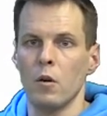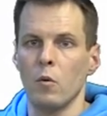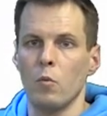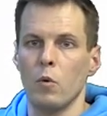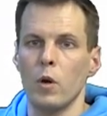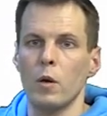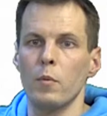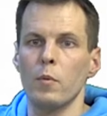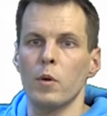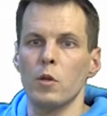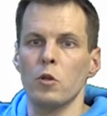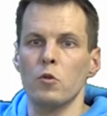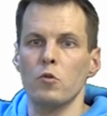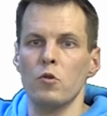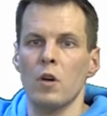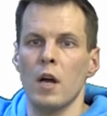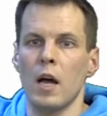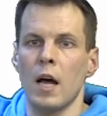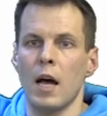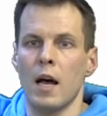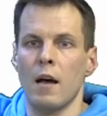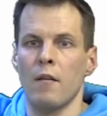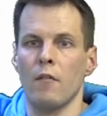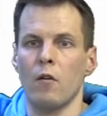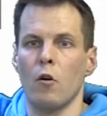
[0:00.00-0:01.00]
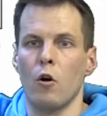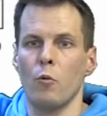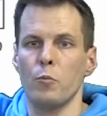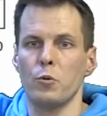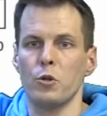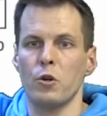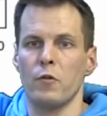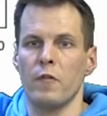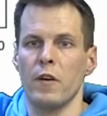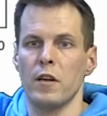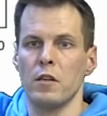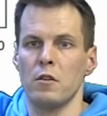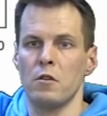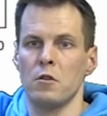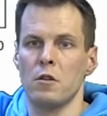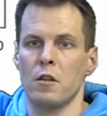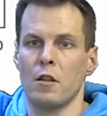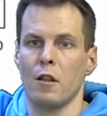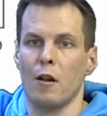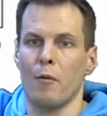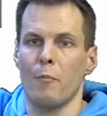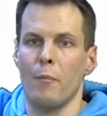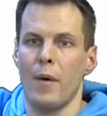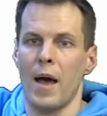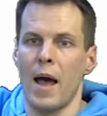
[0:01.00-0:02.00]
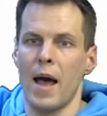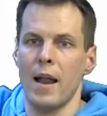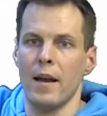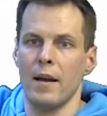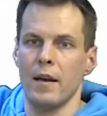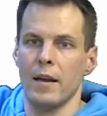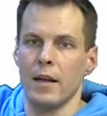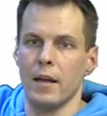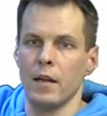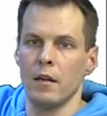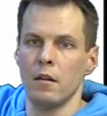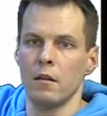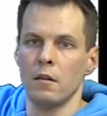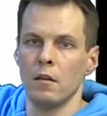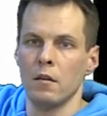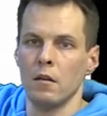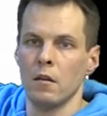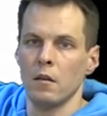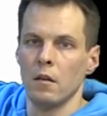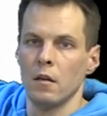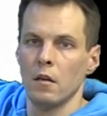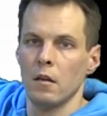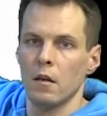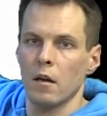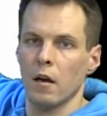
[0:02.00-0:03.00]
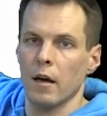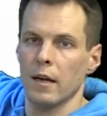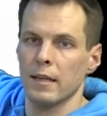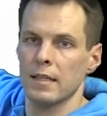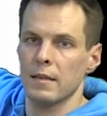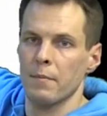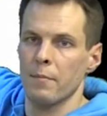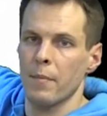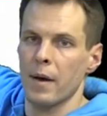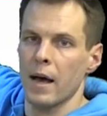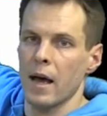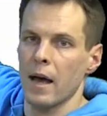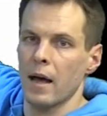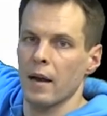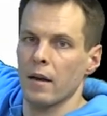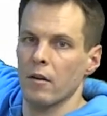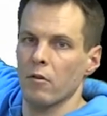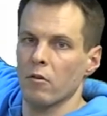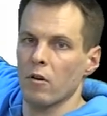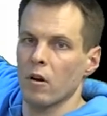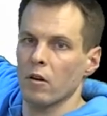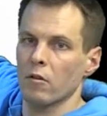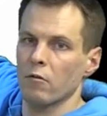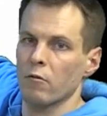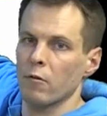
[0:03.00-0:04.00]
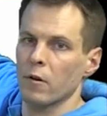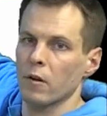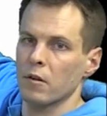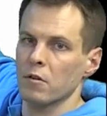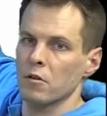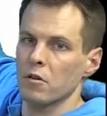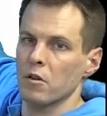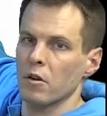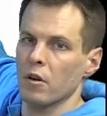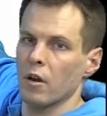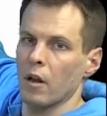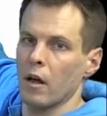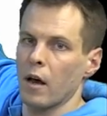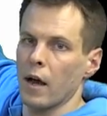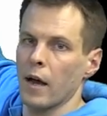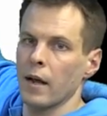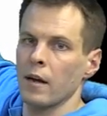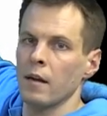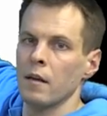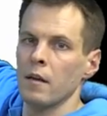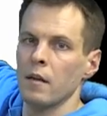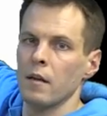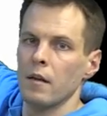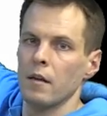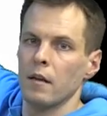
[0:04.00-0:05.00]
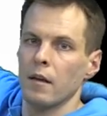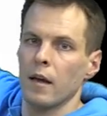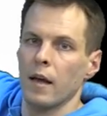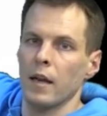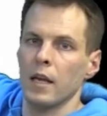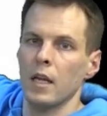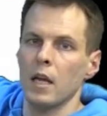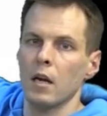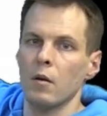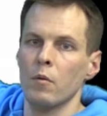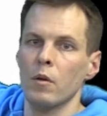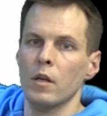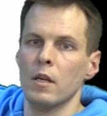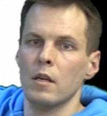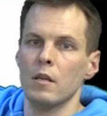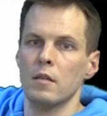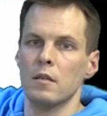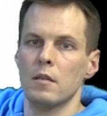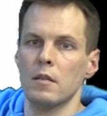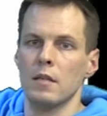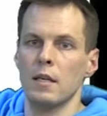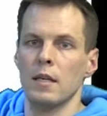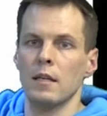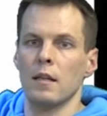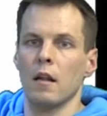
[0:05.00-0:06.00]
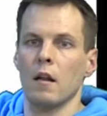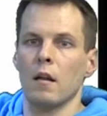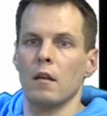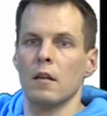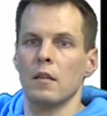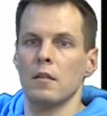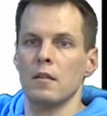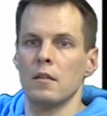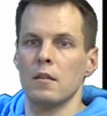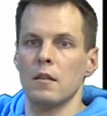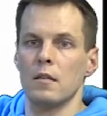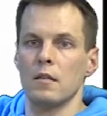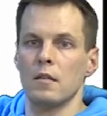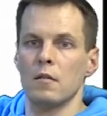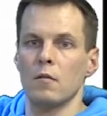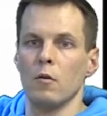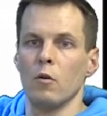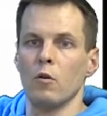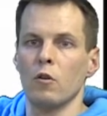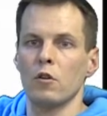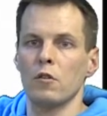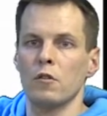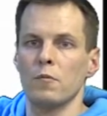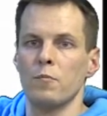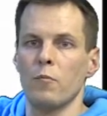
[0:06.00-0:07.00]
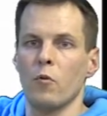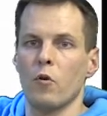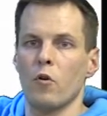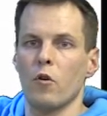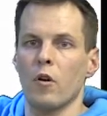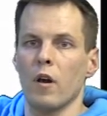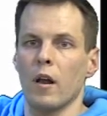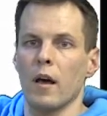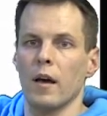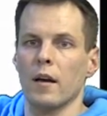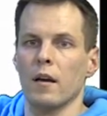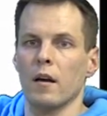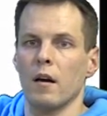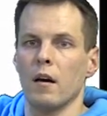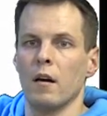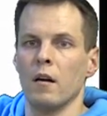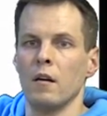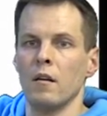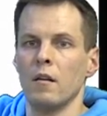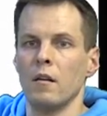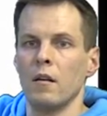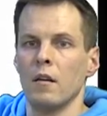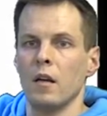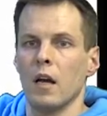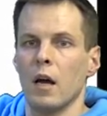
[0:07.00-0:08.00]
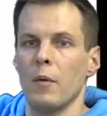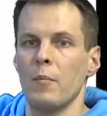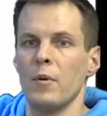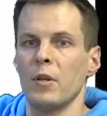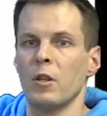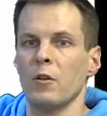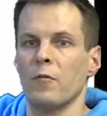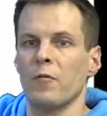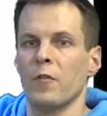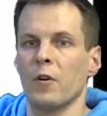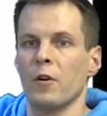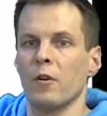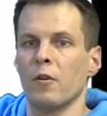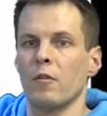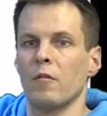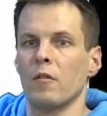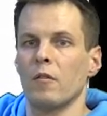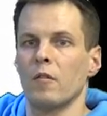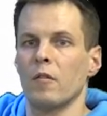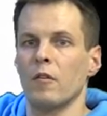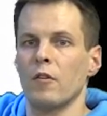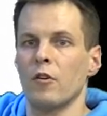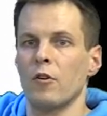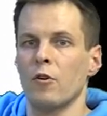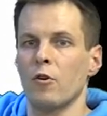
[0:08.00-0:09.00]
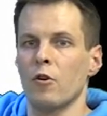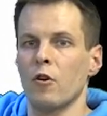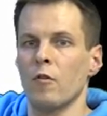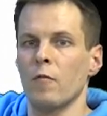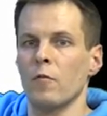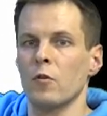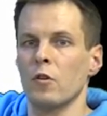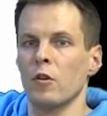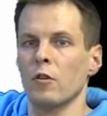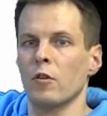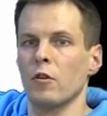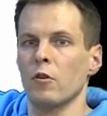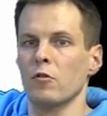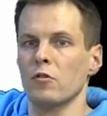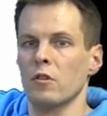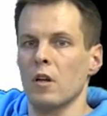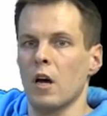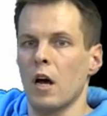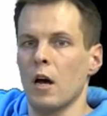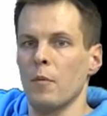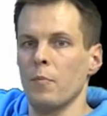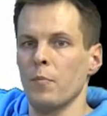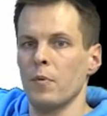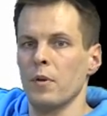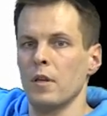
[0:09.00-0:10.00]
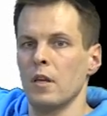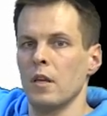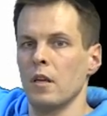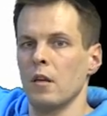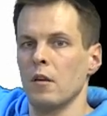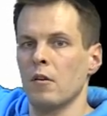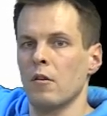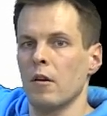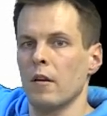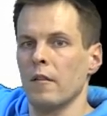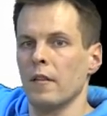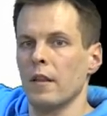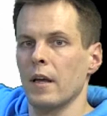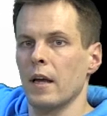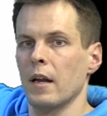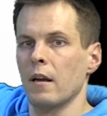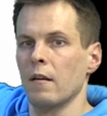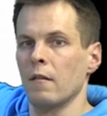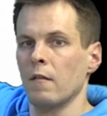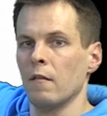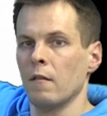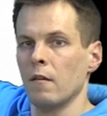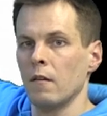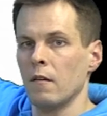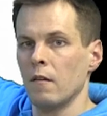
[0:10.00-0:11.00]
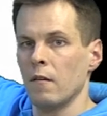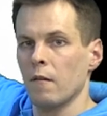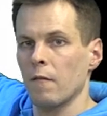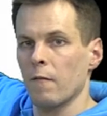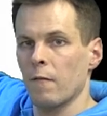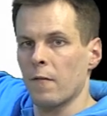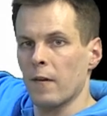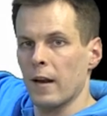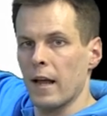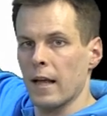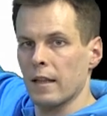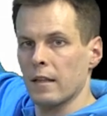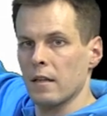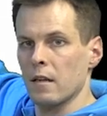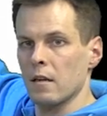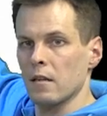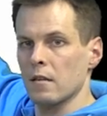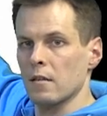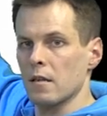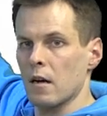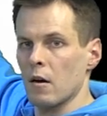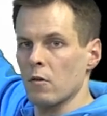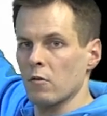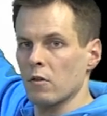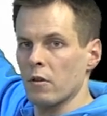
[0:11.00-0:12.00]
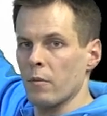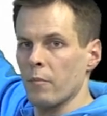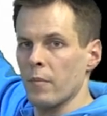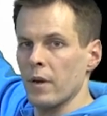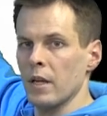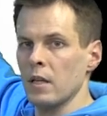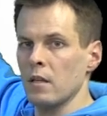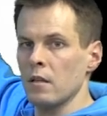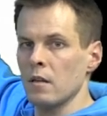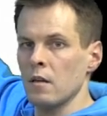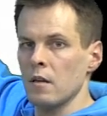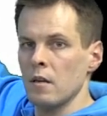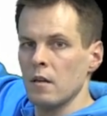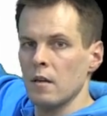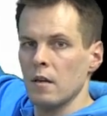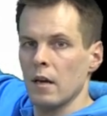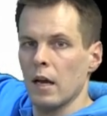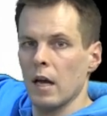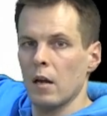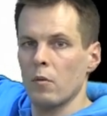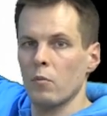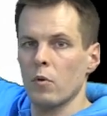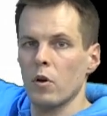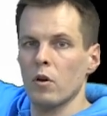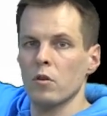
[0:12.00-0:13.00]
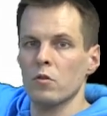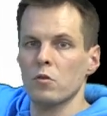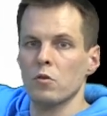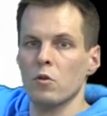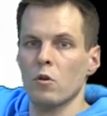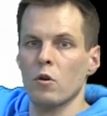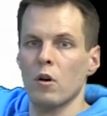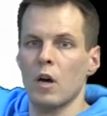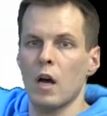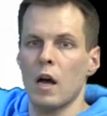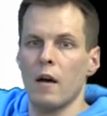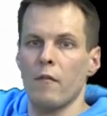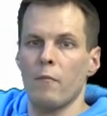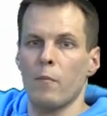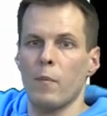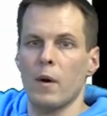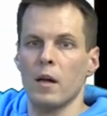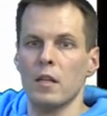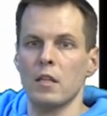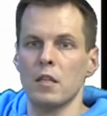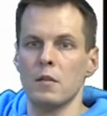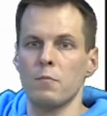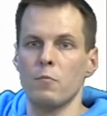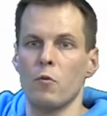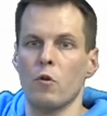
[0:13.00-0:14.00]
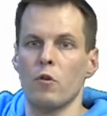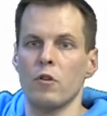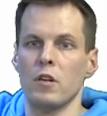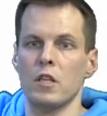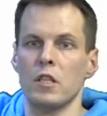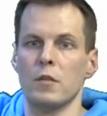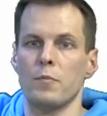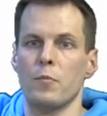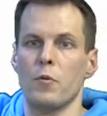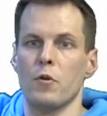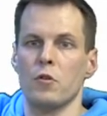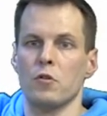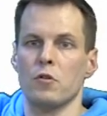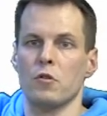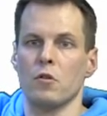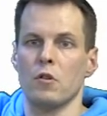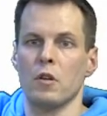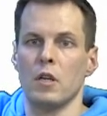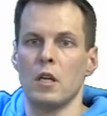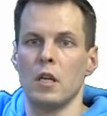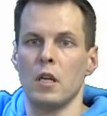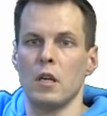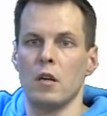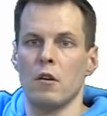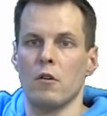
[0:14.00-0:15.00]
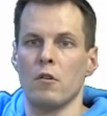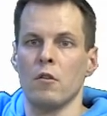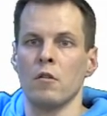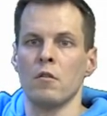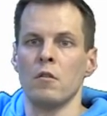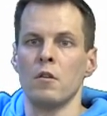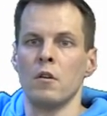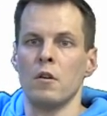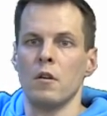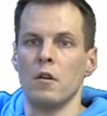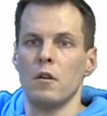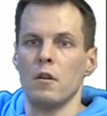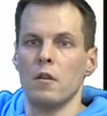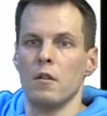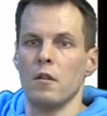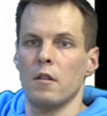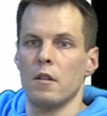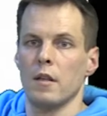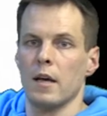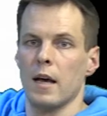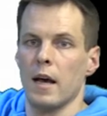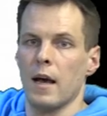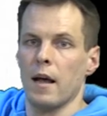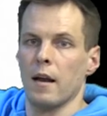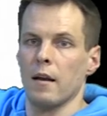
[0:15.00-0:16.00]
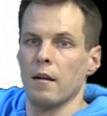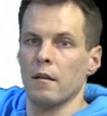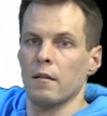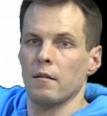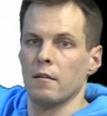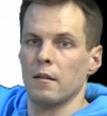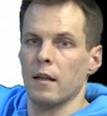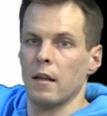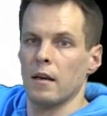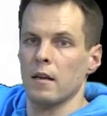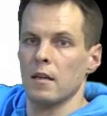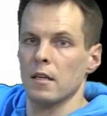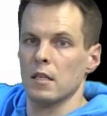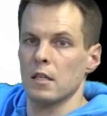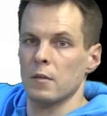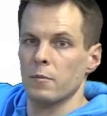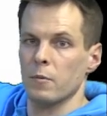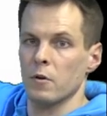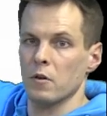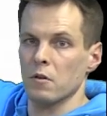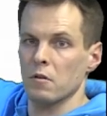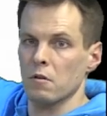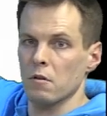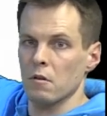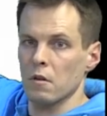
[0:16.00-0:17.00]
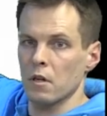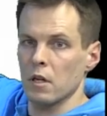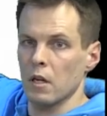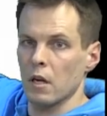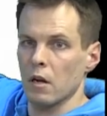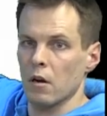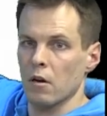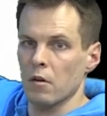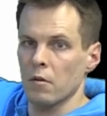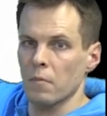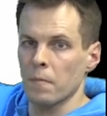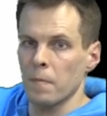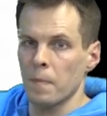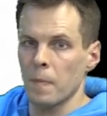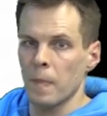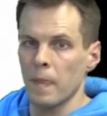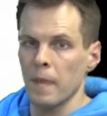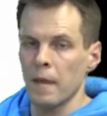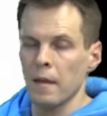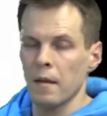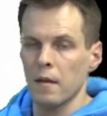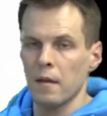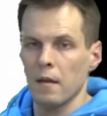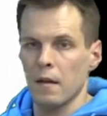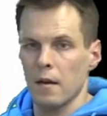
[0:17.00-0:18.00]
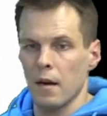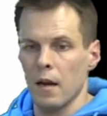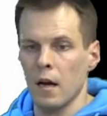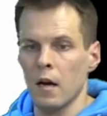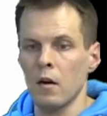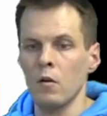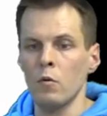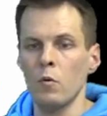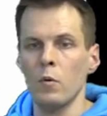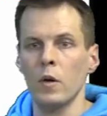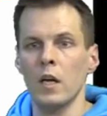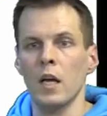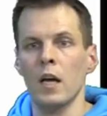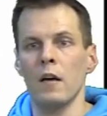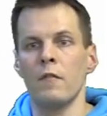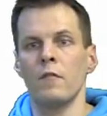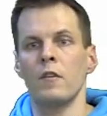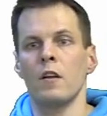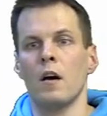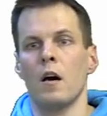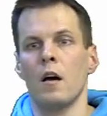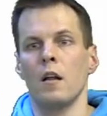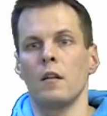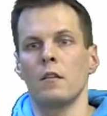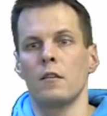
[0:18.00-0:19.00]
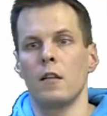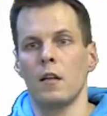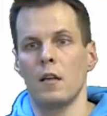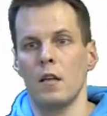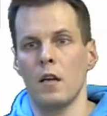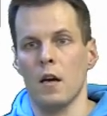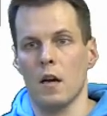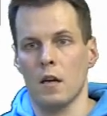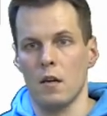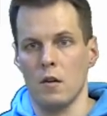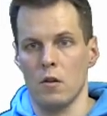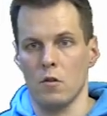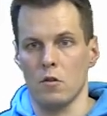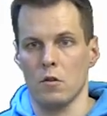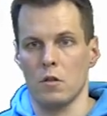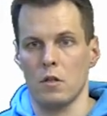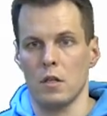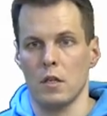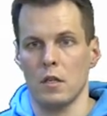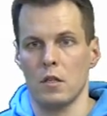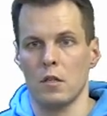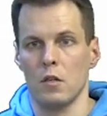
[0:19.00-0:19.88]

We want to have observations that are banded as a band around the regression line. And here we can see that it looks more like a bit of a curve. So it goes up here and then flattens out a bit. And we also have much more dispersion here than dispersion here. Now we have done the diagnostics.